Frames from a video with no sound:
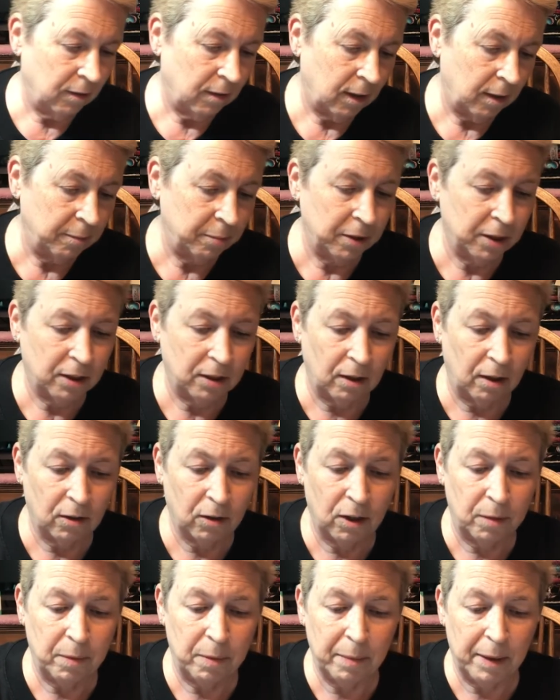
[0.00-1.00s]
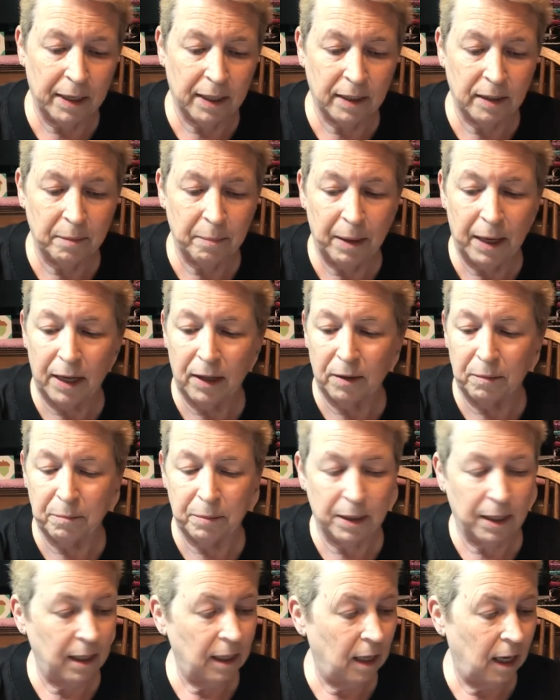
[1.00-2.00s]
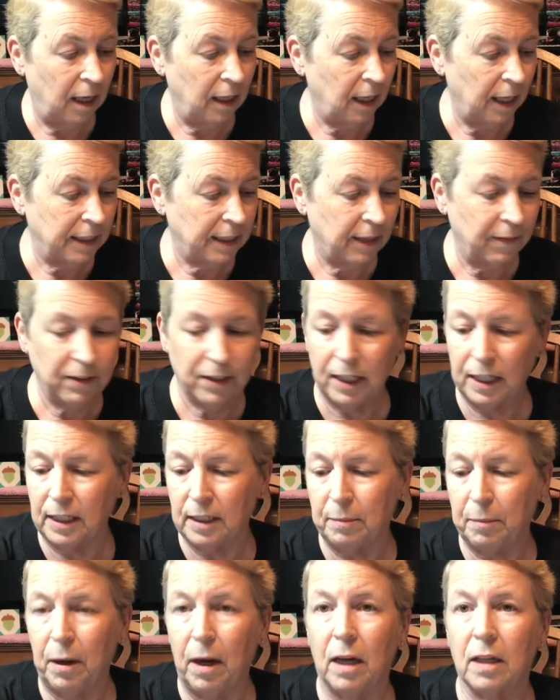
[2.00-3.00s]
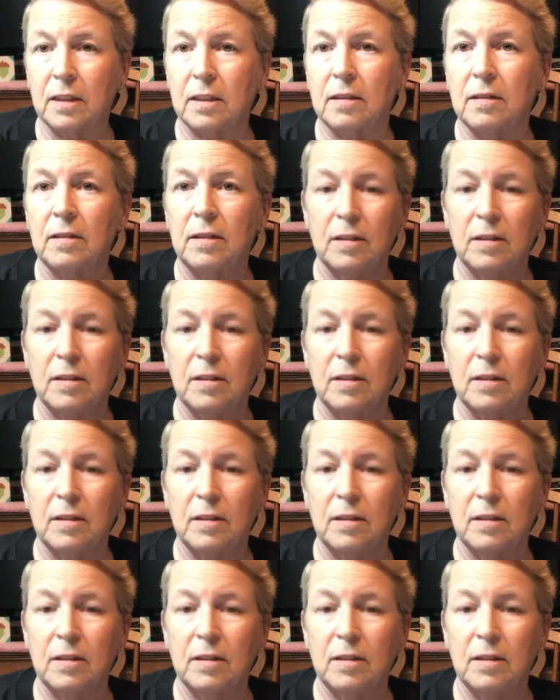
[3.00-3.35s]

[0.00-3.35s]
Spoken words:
I'm just not going to be making the pattern, but I liked everything in the box.